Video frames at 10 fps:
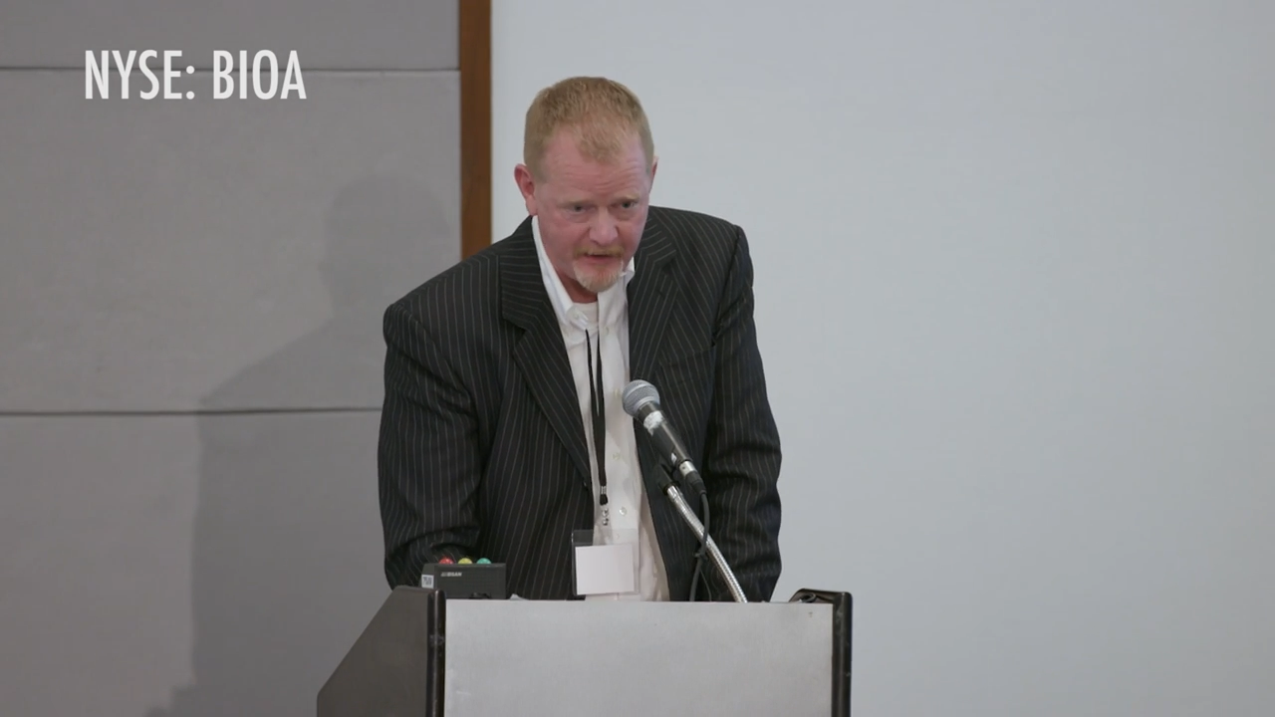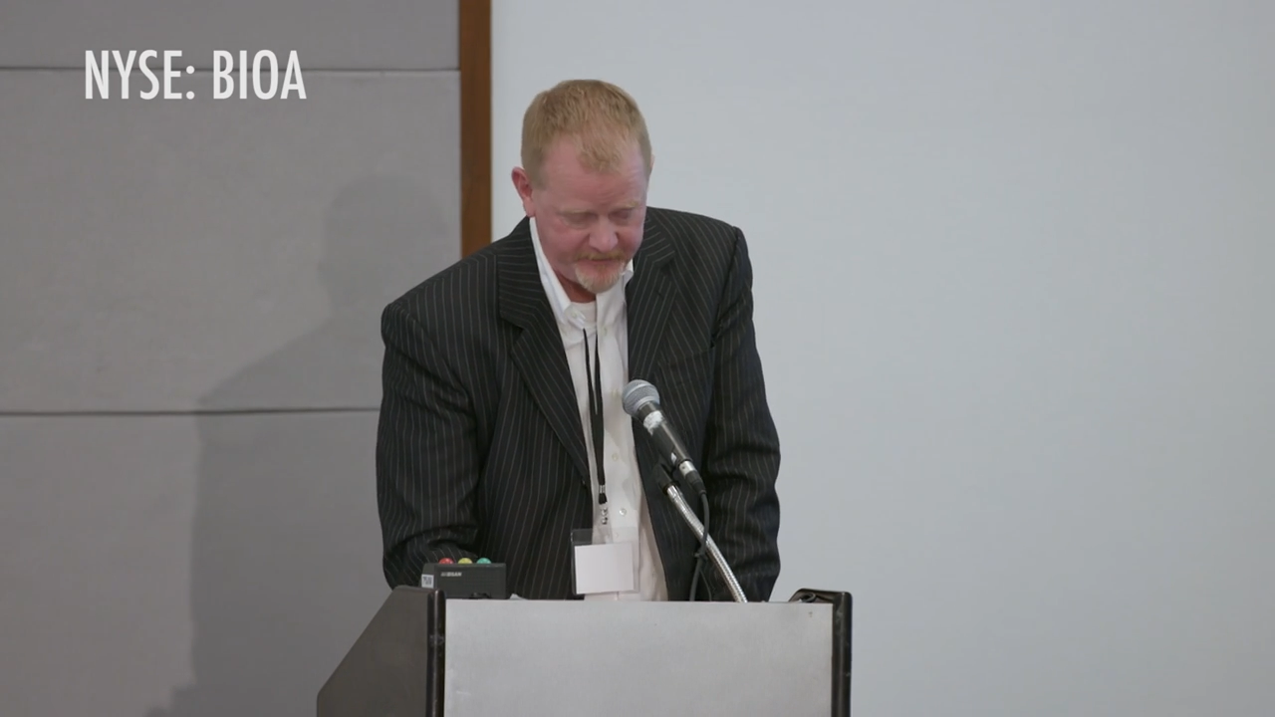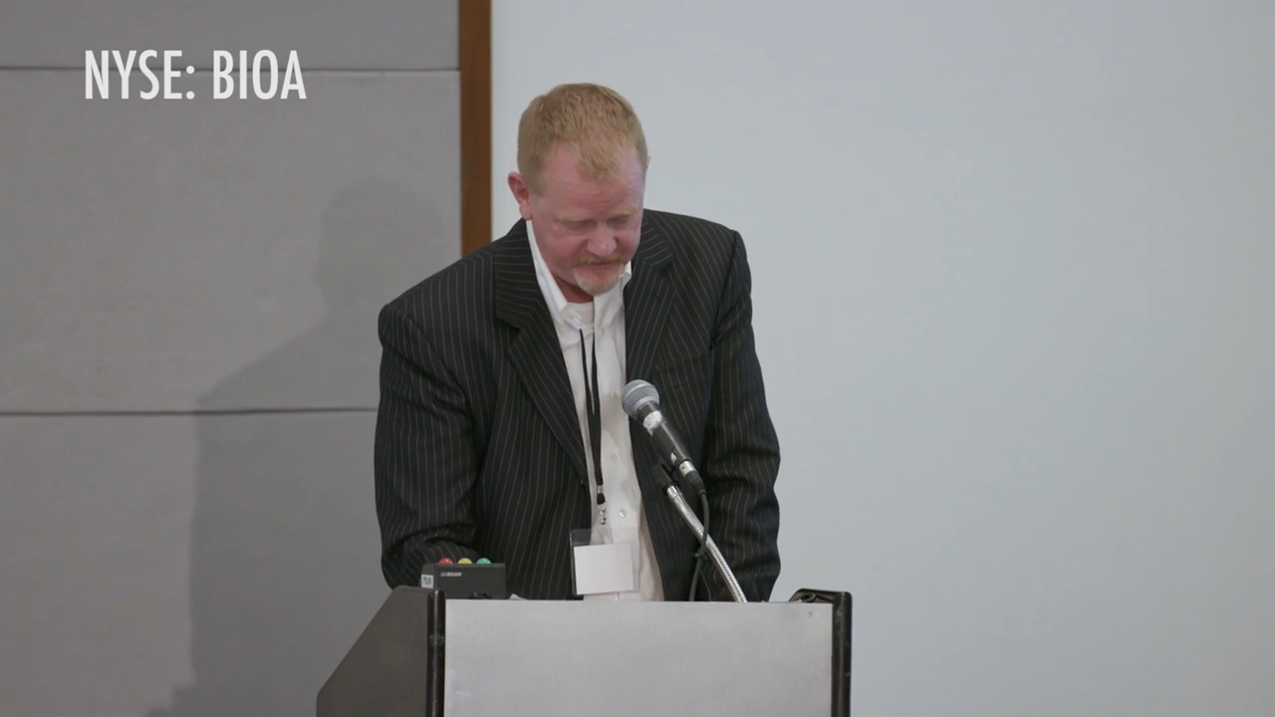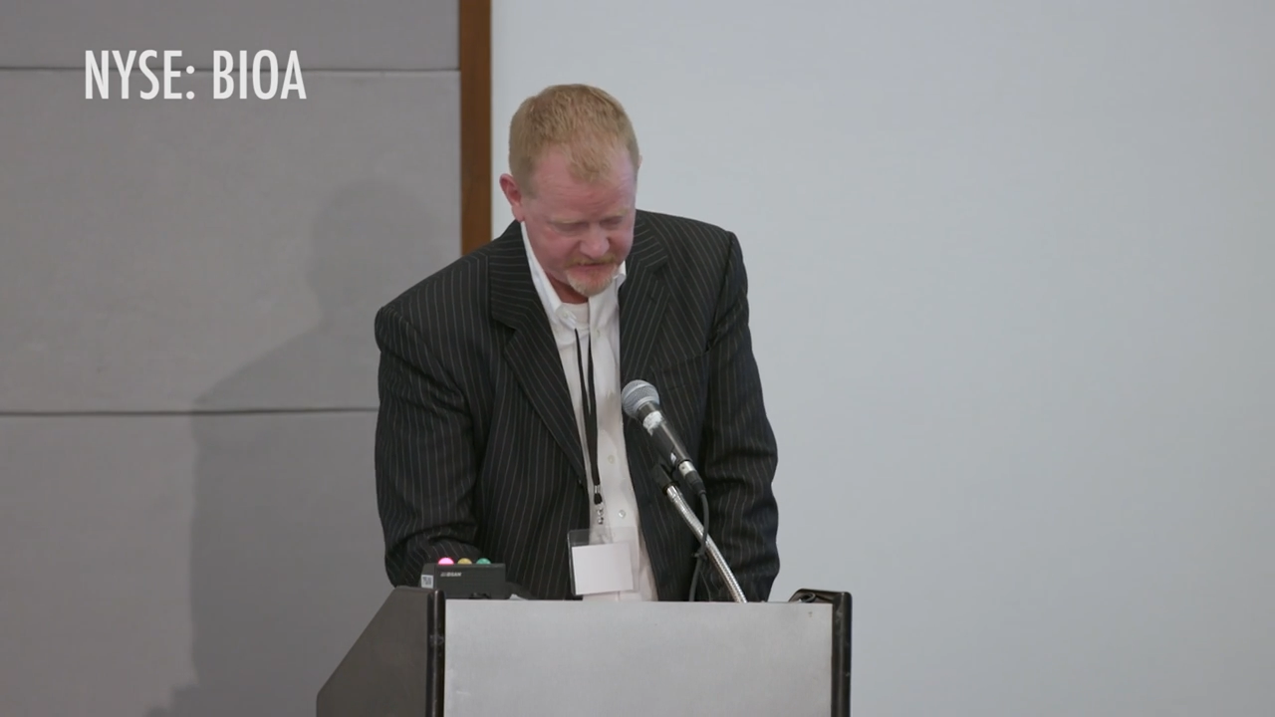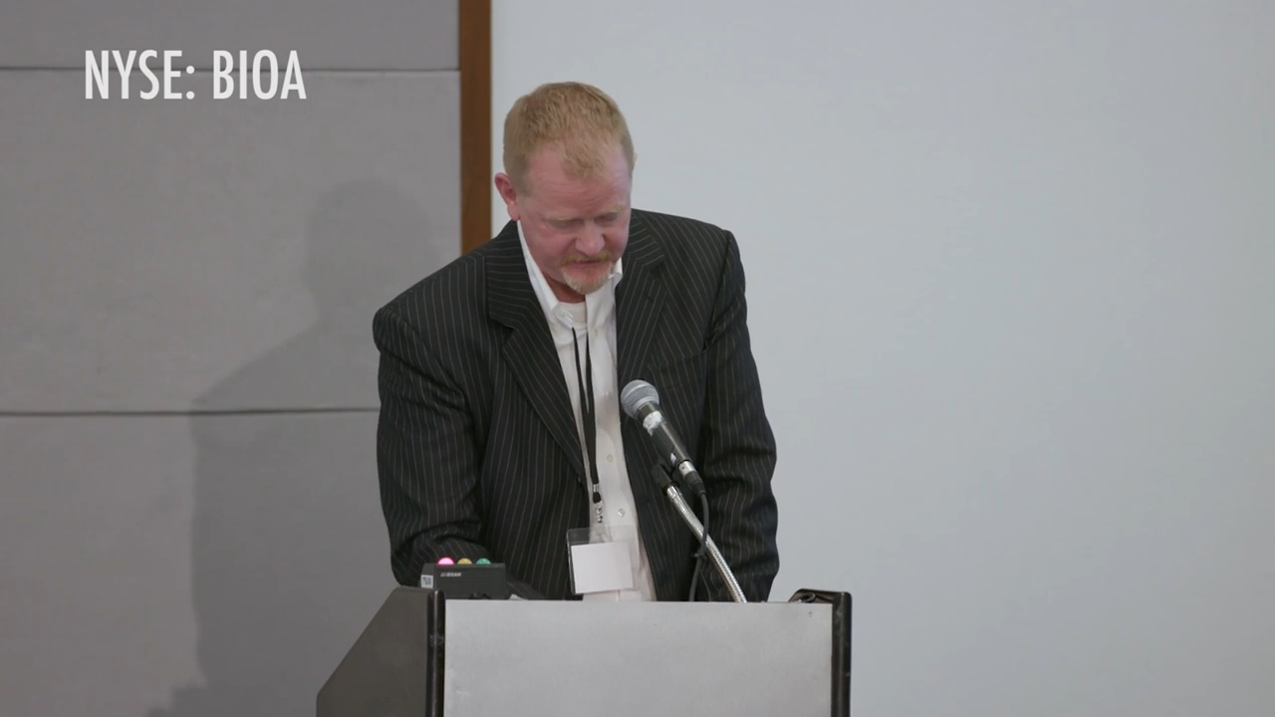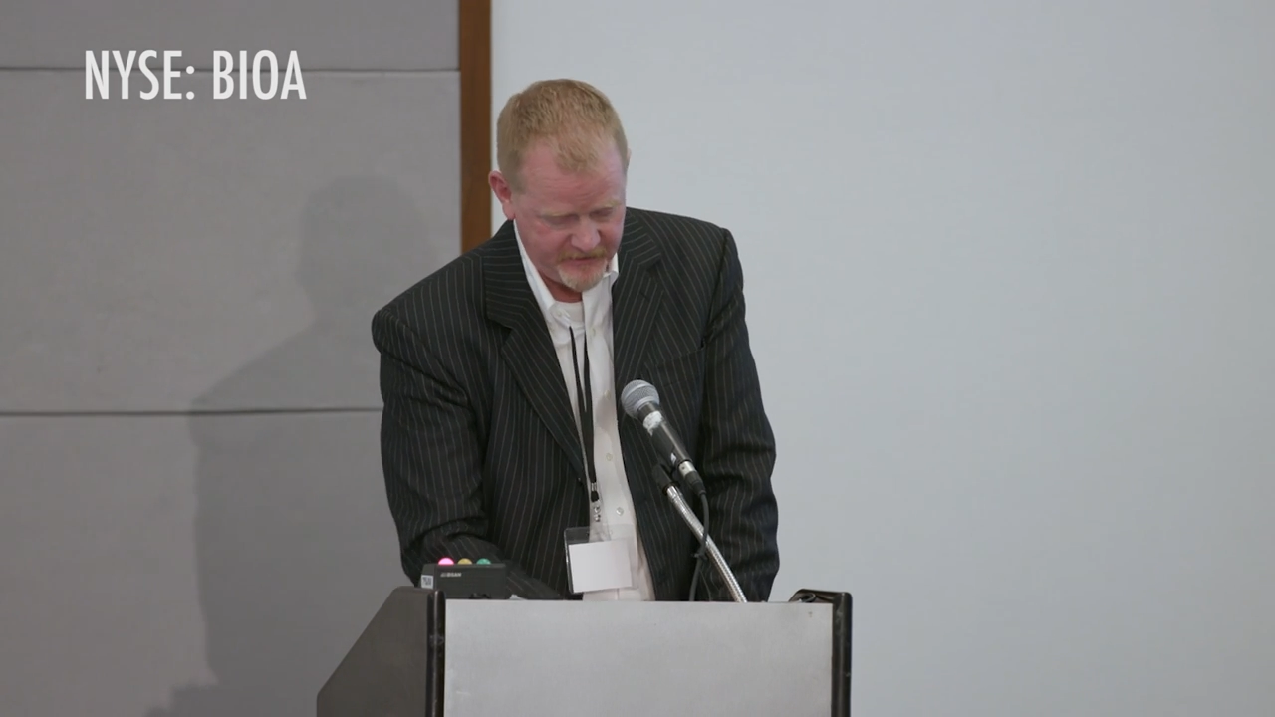proposition